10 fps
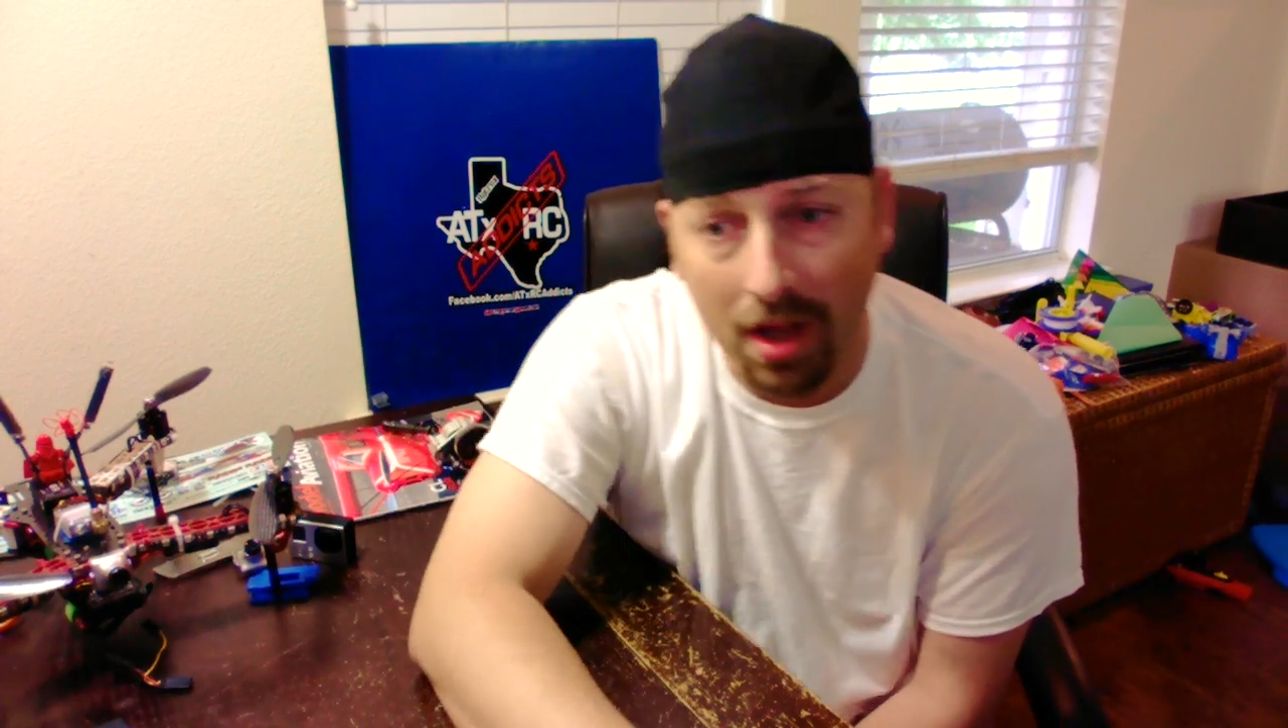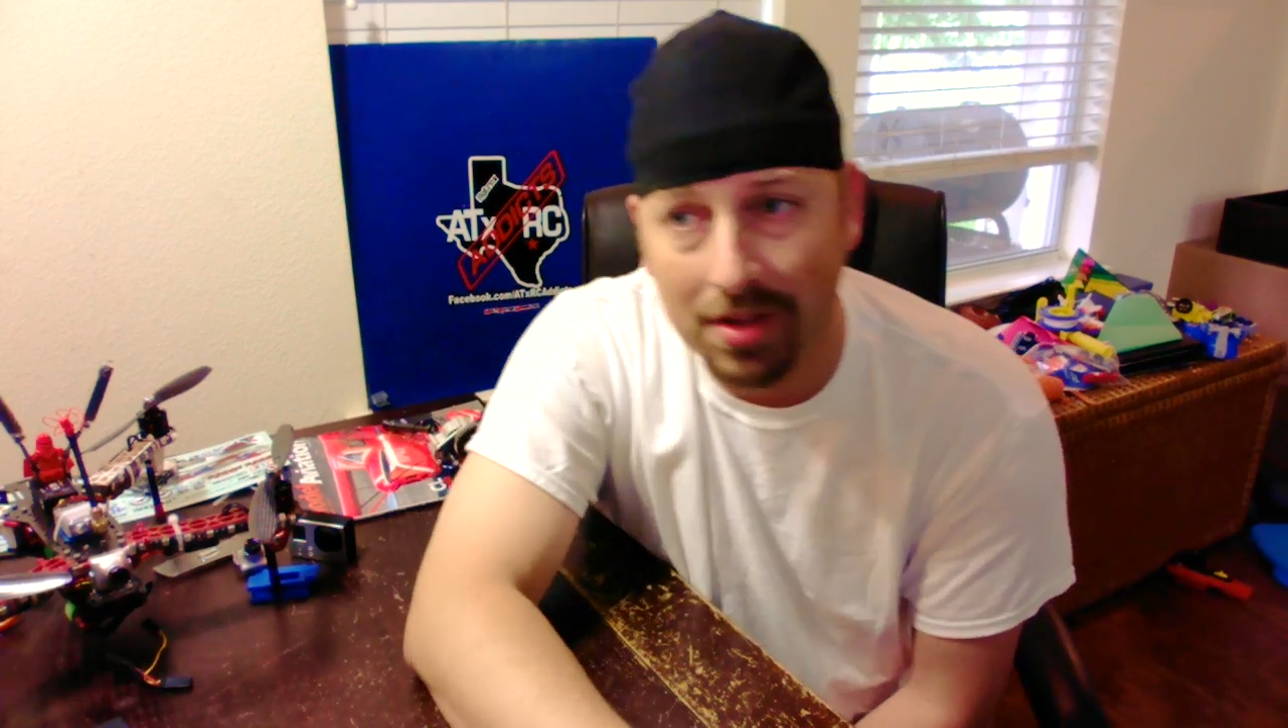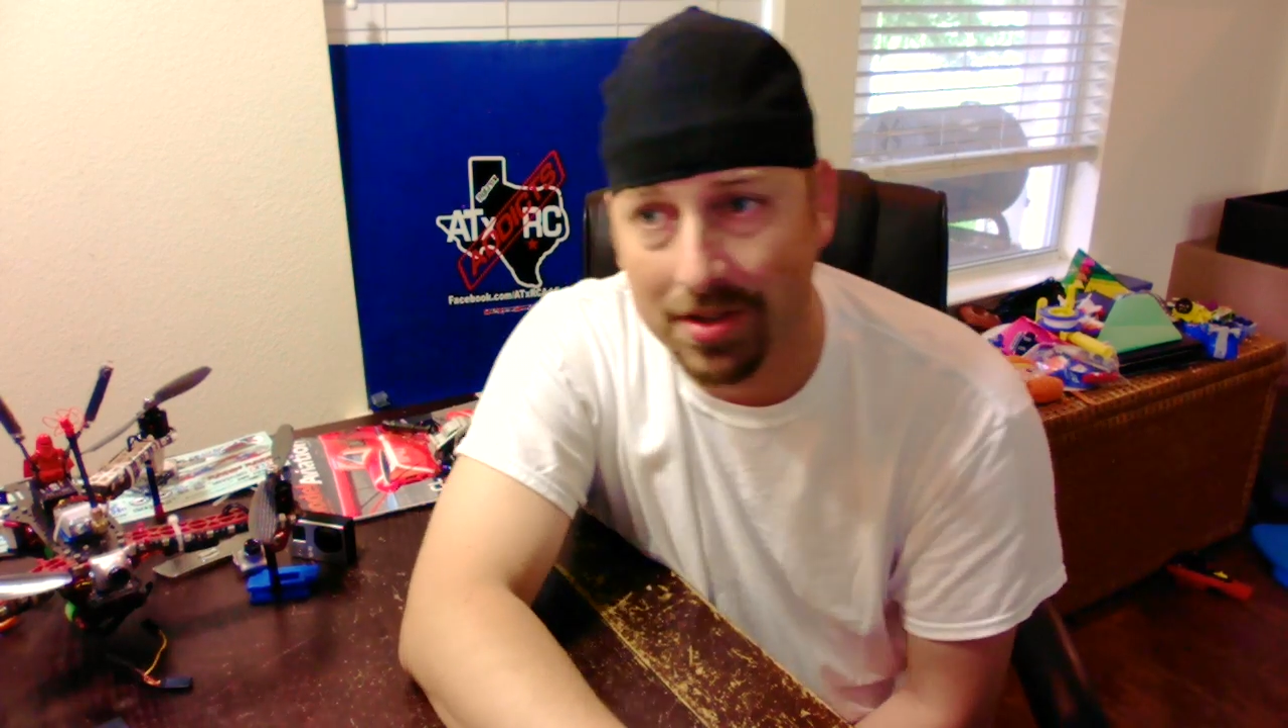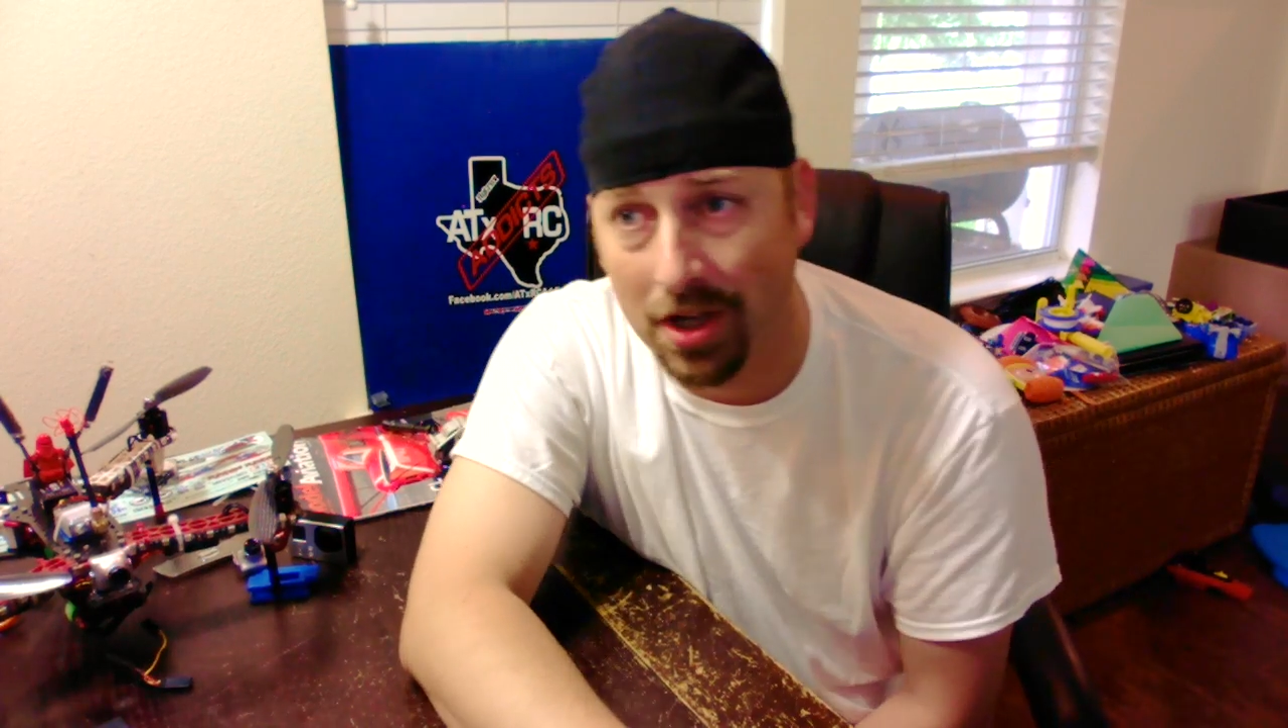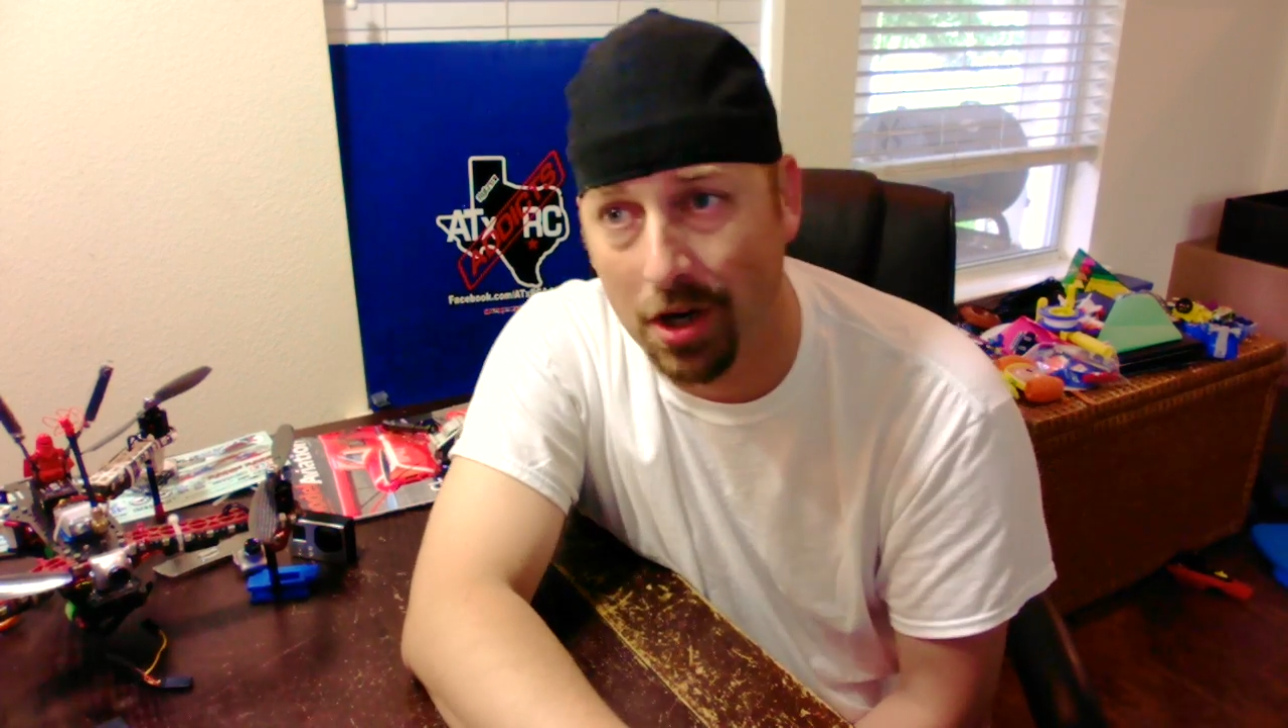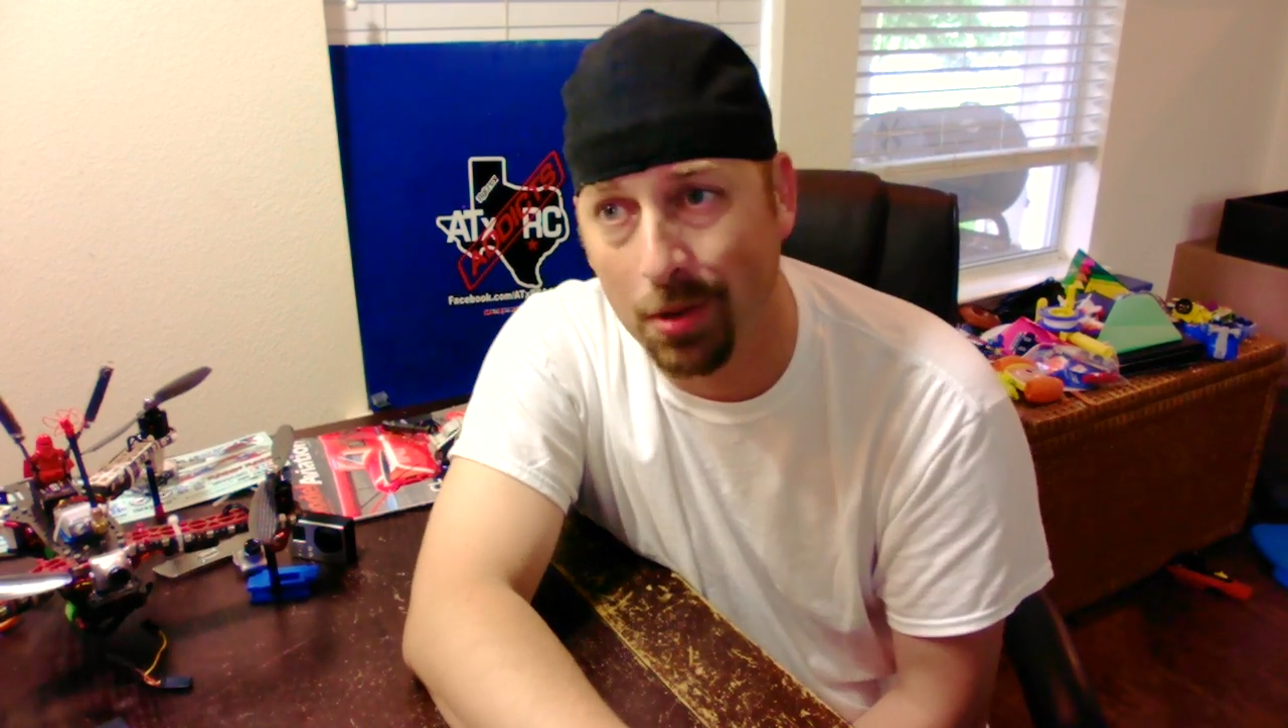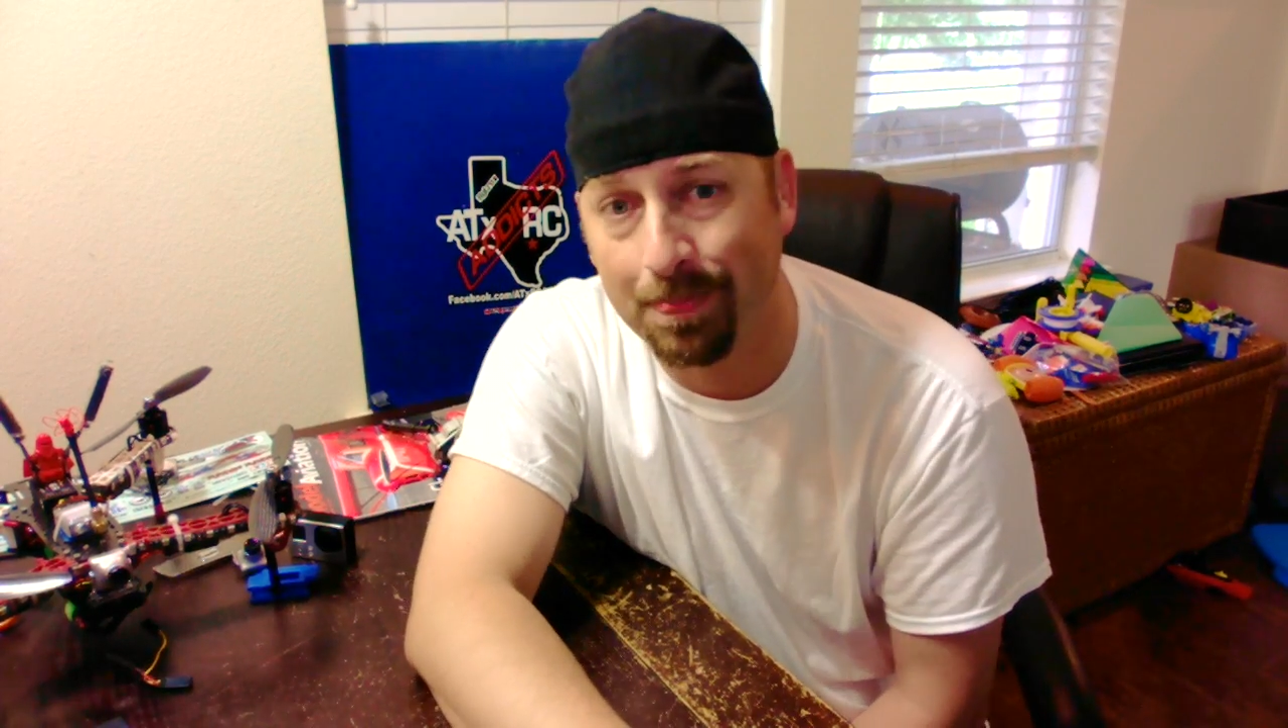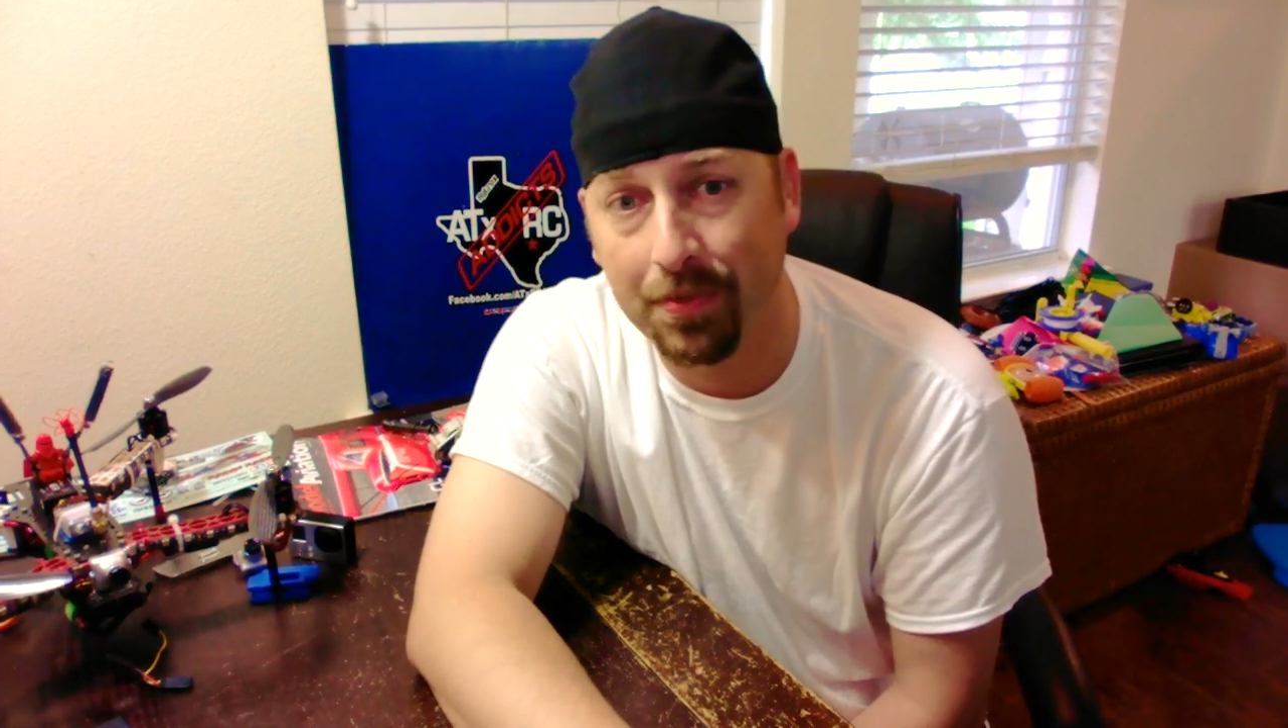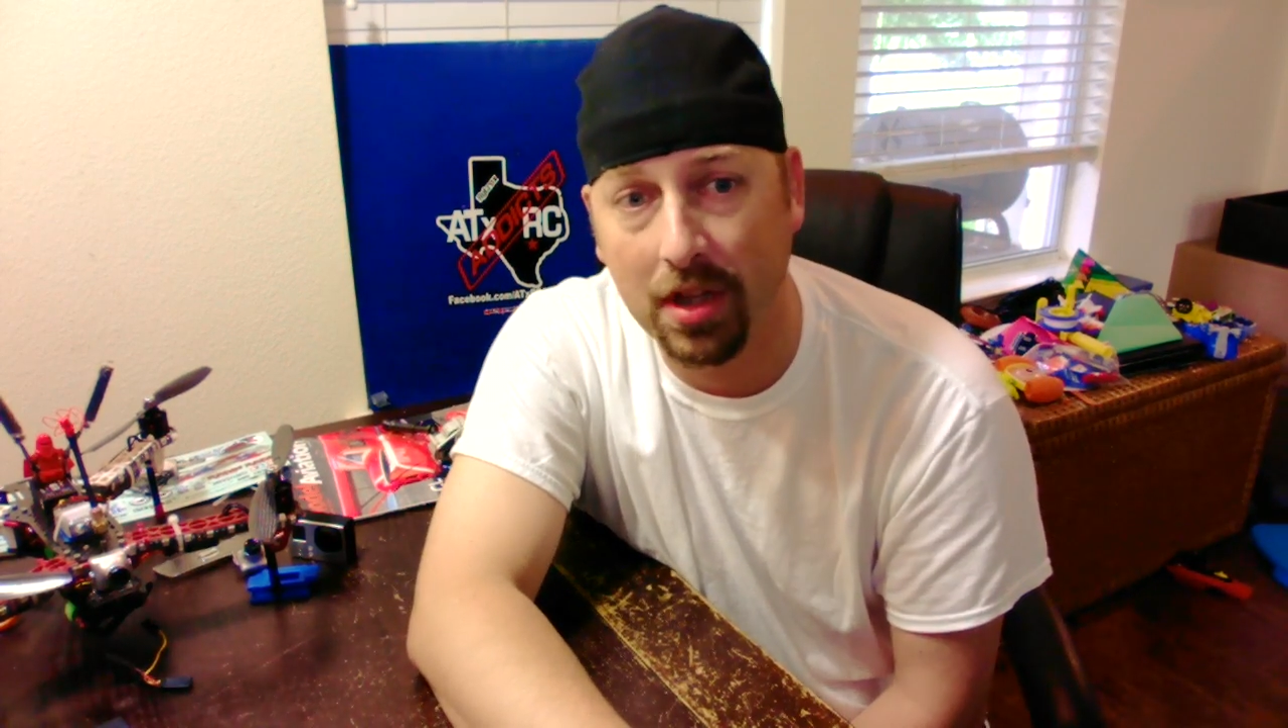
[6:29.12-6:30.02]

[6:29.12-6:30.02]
So